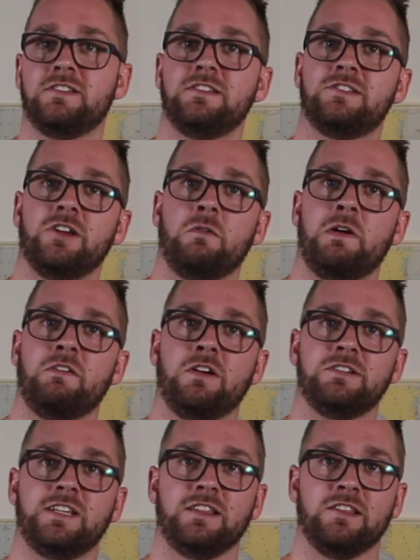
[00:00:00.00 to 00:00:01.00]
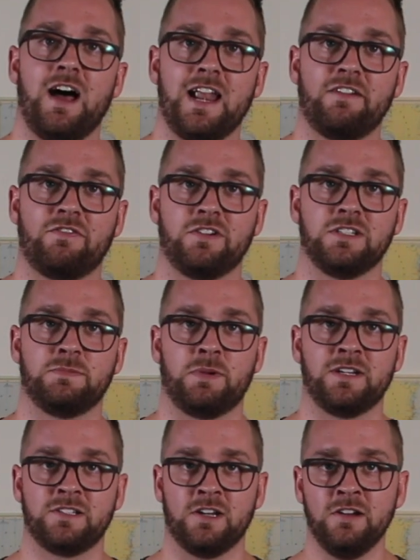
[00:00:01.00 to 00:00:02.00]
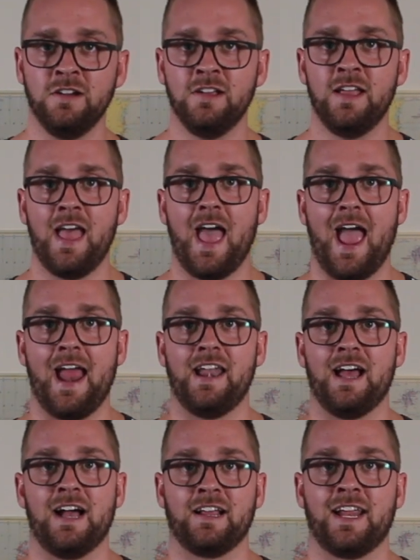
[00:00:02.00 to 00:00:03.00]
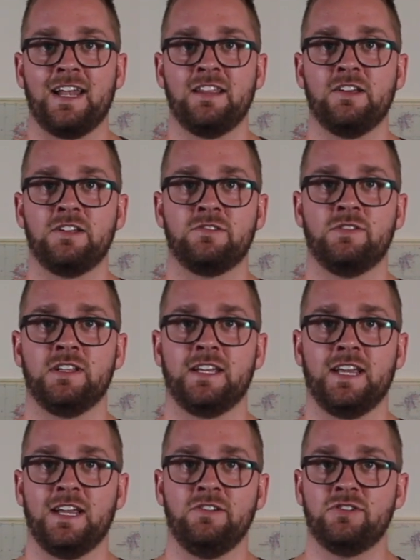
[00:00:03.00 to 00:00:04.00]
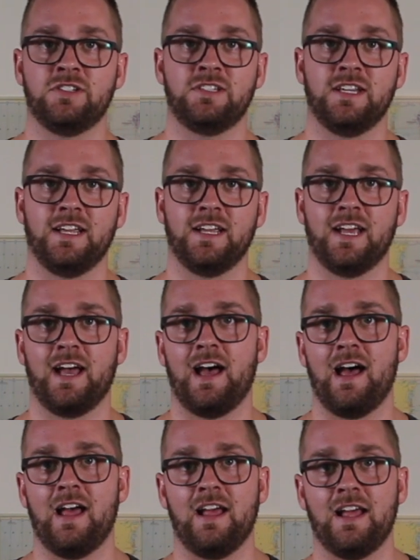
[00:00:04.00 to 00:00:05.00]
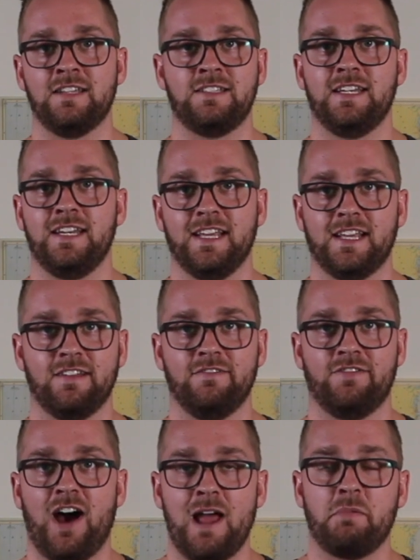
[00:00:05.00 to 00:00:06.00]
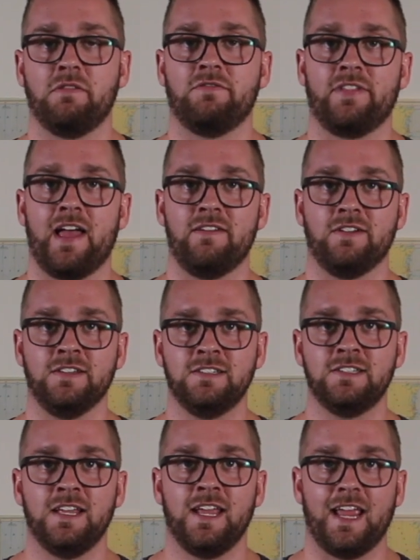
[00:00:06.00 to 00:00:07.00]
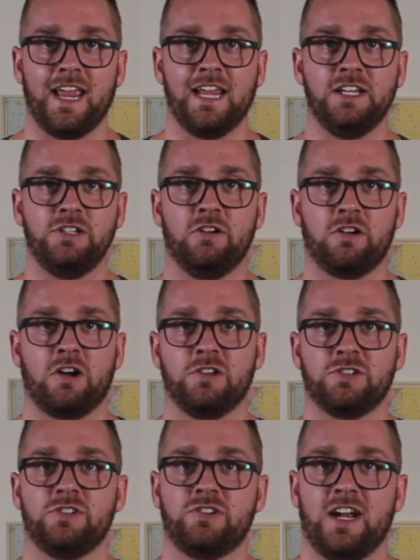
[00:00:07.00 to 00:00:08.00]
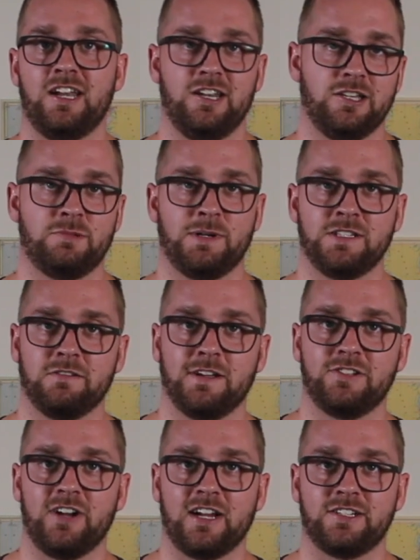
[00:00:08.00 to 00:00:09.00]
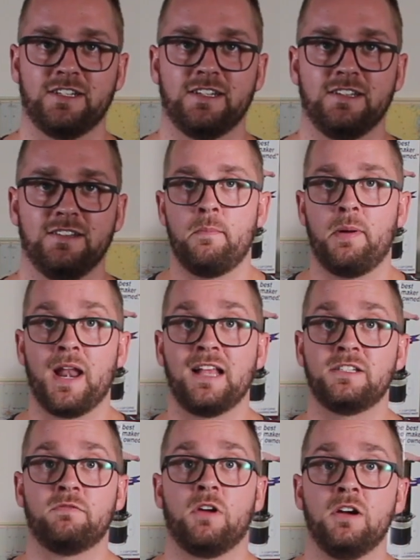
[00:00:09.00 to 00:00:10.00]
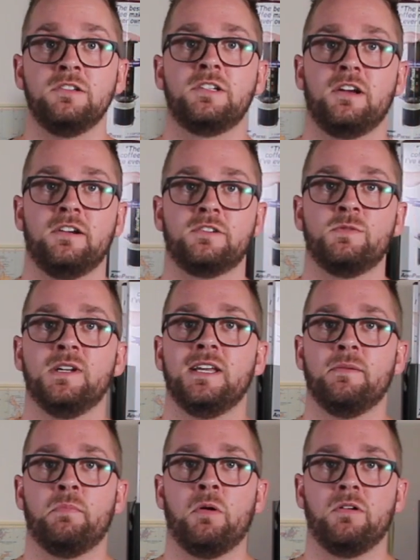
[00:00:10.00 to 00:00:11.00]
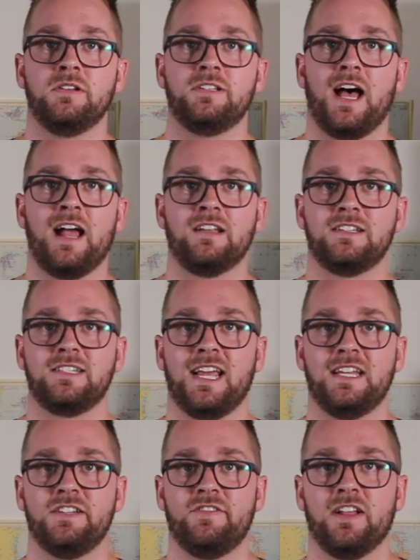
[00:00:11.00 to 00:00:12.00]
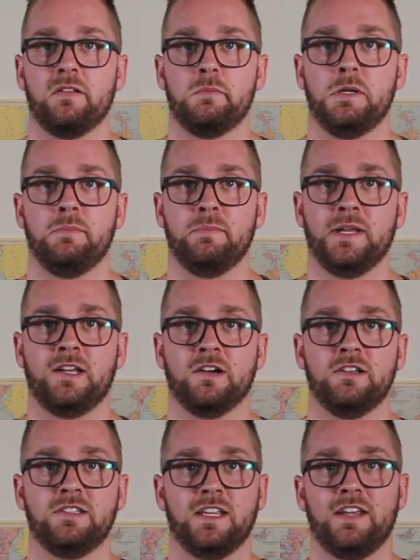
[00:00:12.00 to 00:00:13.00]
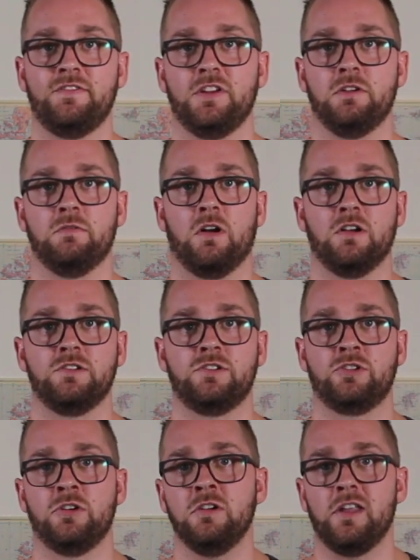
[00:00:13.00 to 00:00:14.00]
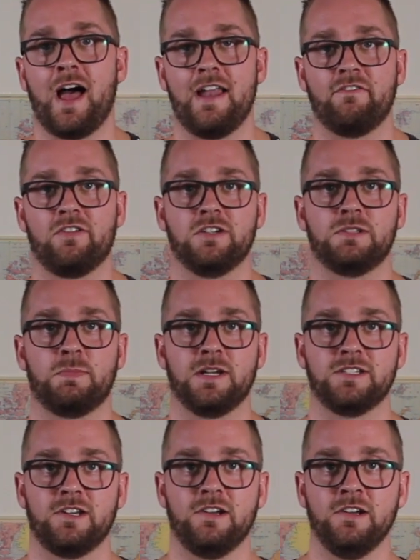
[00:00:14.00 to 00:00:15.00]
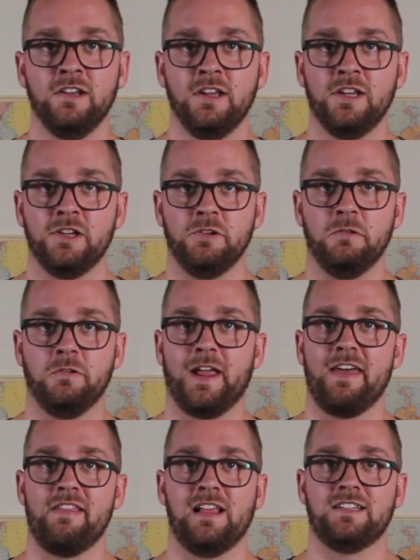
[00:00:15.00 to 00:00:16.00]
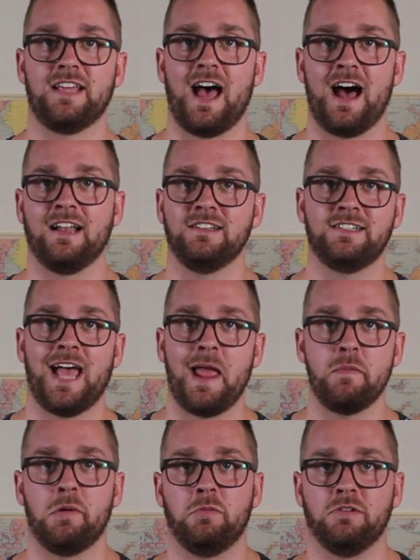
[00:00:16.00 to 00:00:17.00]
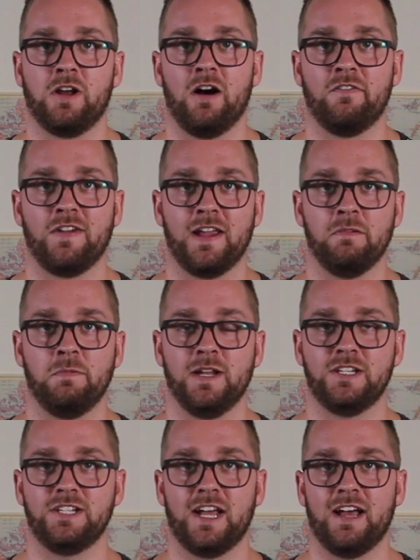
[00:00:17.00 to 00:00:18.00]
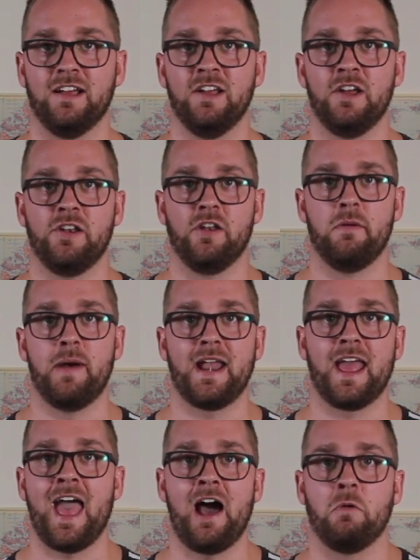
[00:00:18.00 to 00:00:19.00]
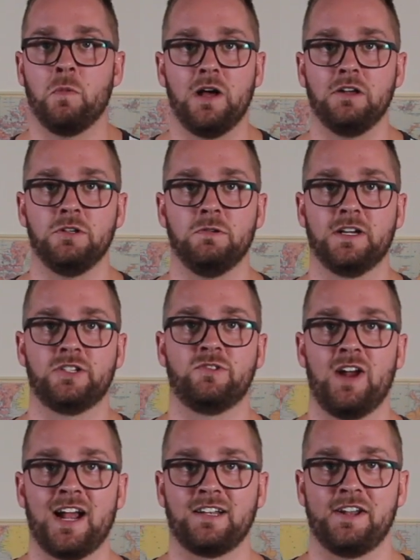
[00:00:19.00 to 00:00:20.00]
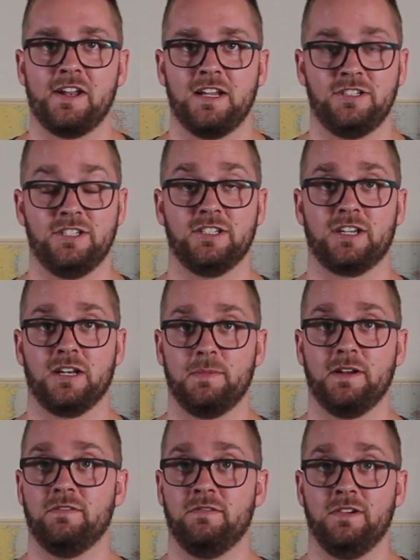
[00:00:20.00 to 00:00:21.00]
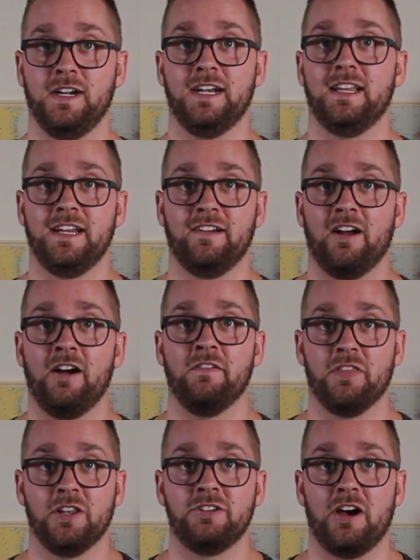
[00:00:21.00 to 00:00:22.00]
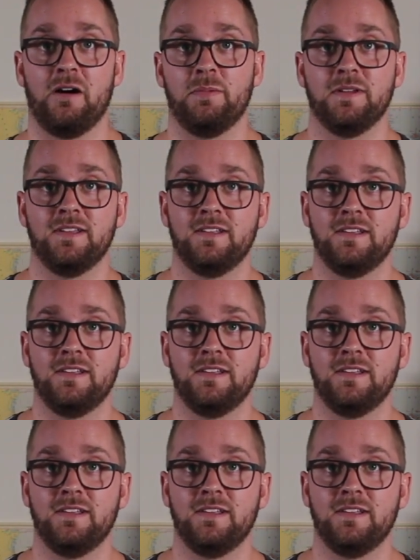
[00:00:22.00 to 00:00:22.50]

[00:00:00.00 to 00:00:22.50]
So we're roasting lighter for espresso and getting those really interesting acidic and vibrant flavors in your concentrated espresso extraction. But as a roaster, it's really important to understand development, because if you roast too light for espresso, you'll get this untamable coffee which no matter how well you extract it, it's just going to be really over the top.